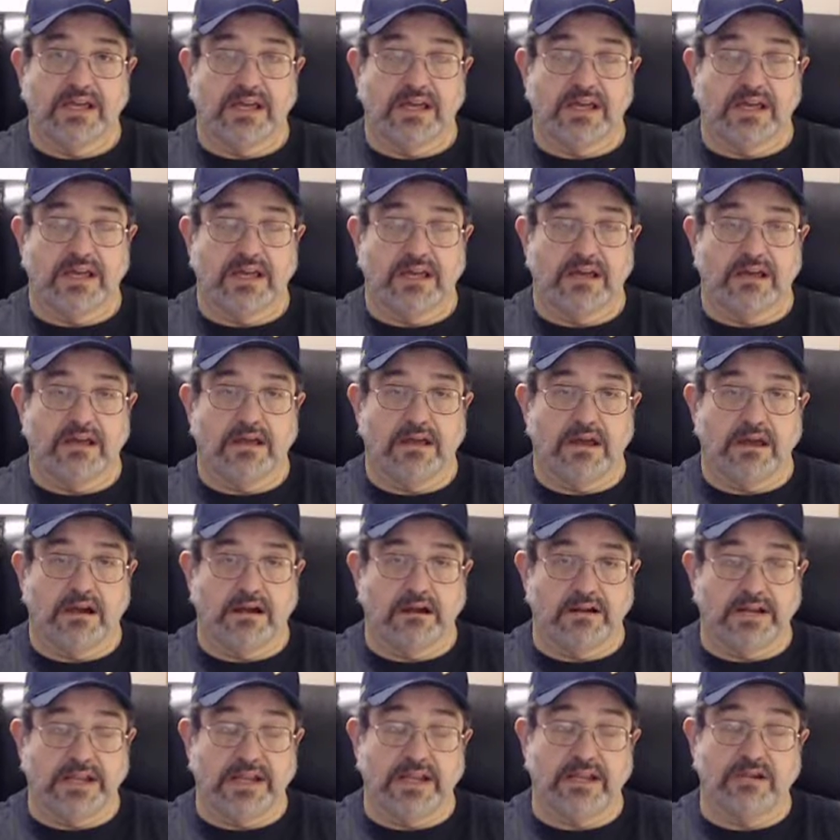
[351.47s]

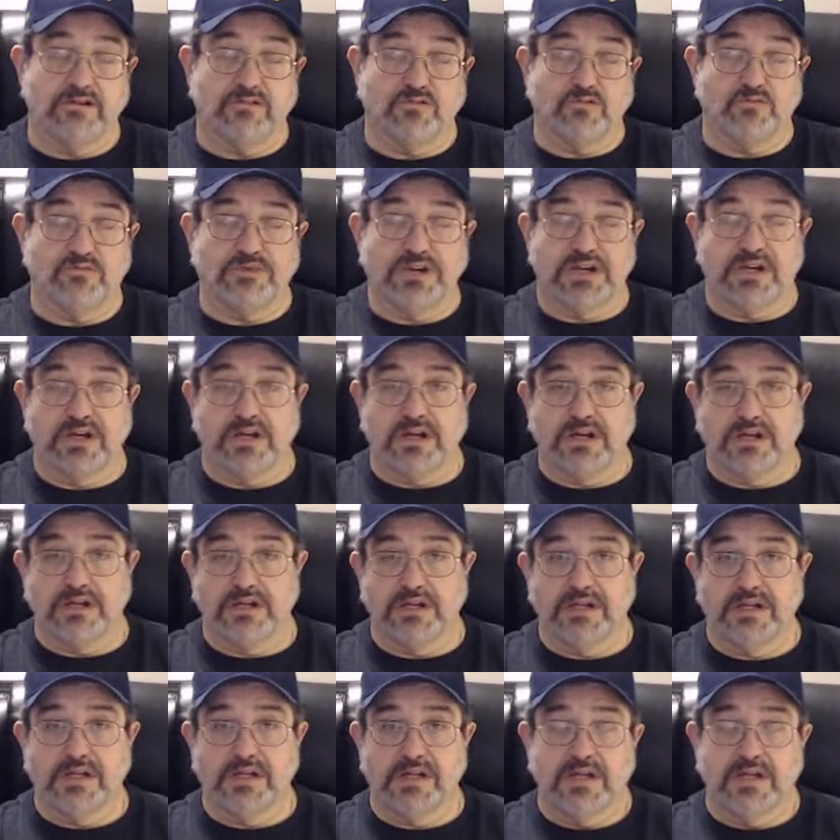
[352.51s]
are in Omaha.